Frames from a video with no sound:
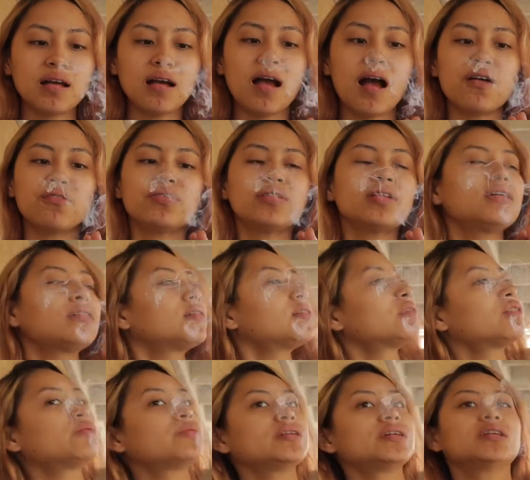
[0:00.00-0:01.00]
I feel like these
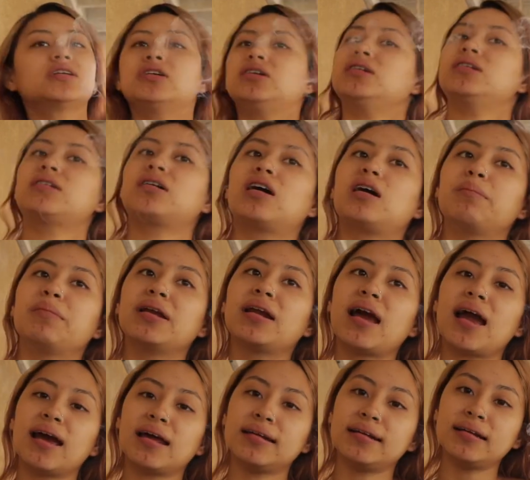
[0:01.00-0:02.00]
are really come in
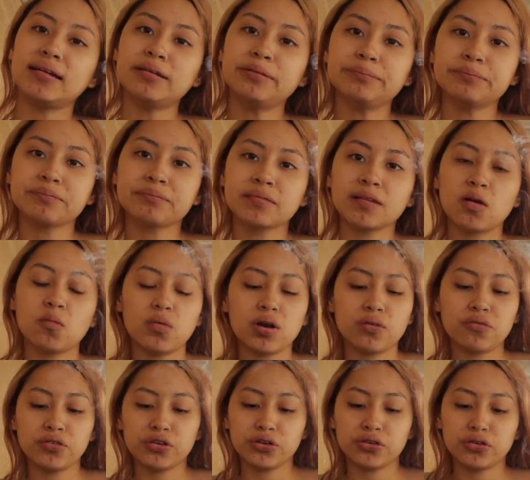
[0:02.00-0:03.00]
handy
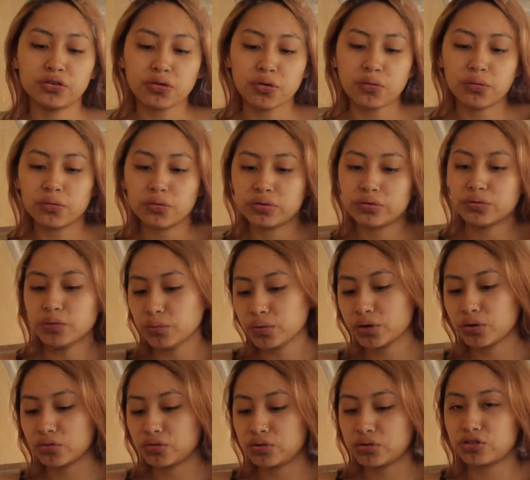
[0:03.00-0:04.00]
whenever you don't, you want to
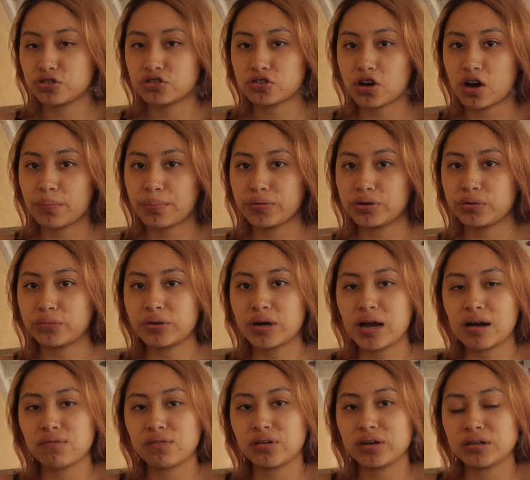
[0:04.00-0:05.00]
go to the shop and you want to
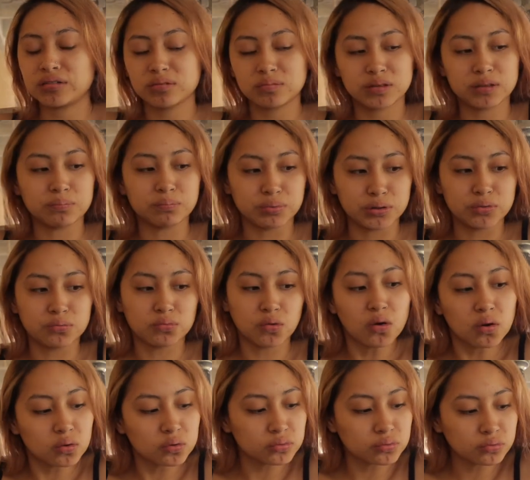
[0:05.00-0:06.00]
have already something
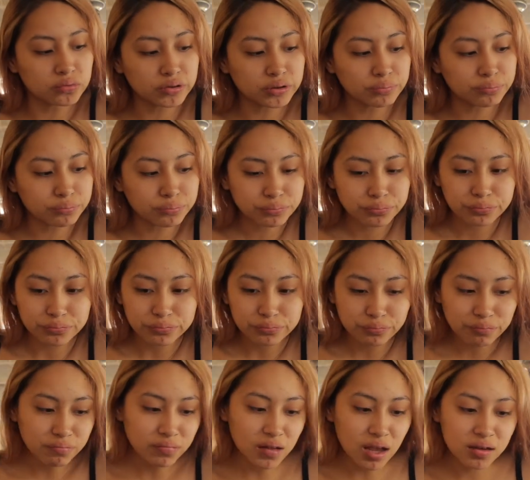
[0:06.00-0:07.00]
pre-rolled.
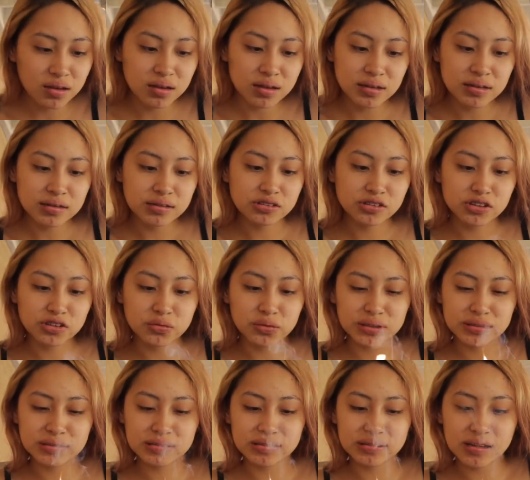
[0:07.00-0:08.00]
It's a
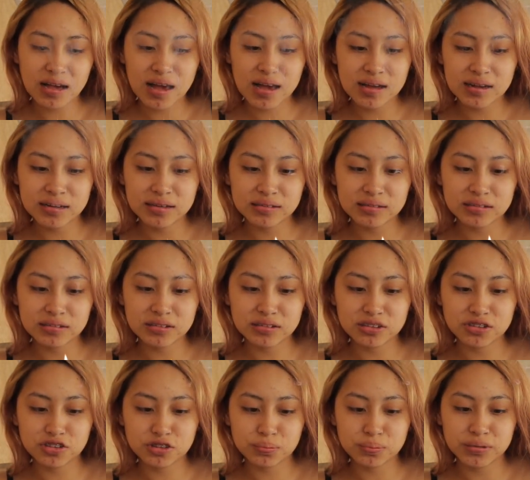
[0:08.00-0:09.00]
good size. You
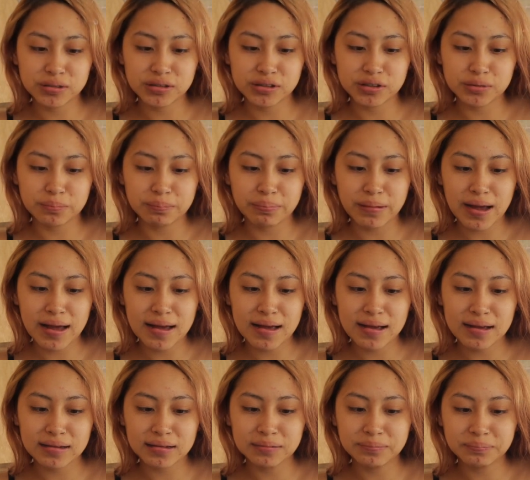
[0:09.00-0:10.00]
can just put it in your
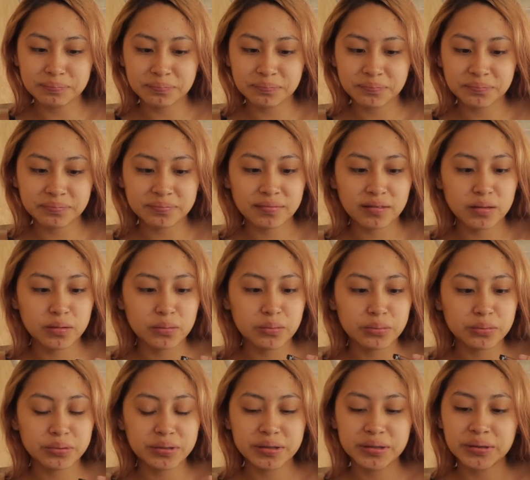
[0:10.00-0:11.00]
bag.
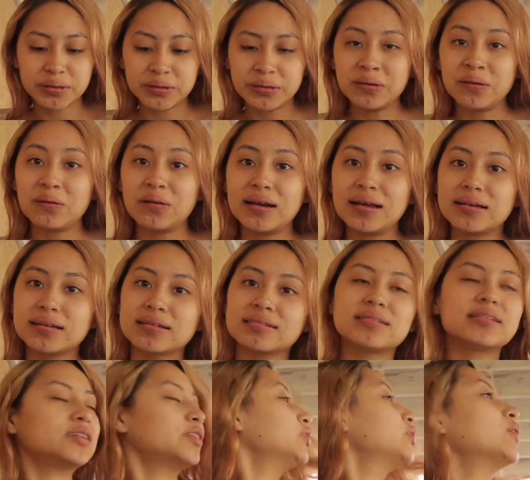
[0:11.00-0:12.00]
Or like let's
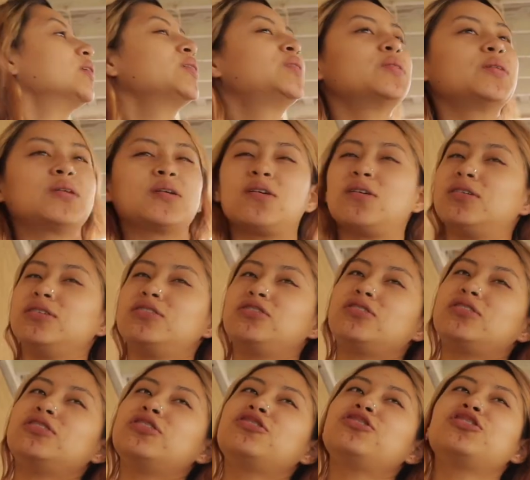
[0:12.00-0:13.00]
say you're going to a
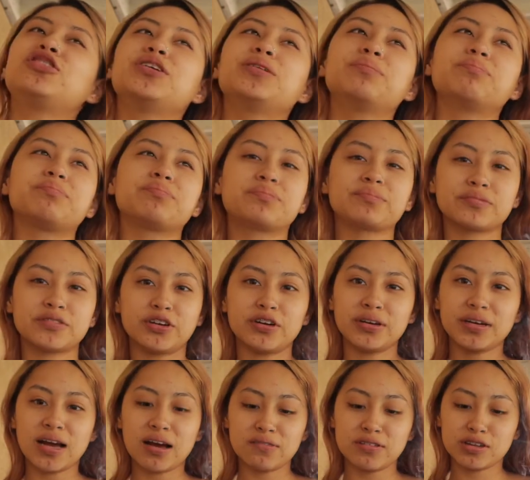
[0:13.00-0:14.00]
concert and shit, you
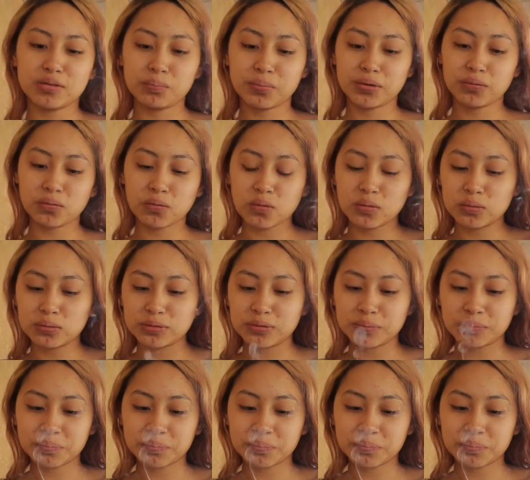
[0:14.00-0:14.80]
already have these pre-rolled.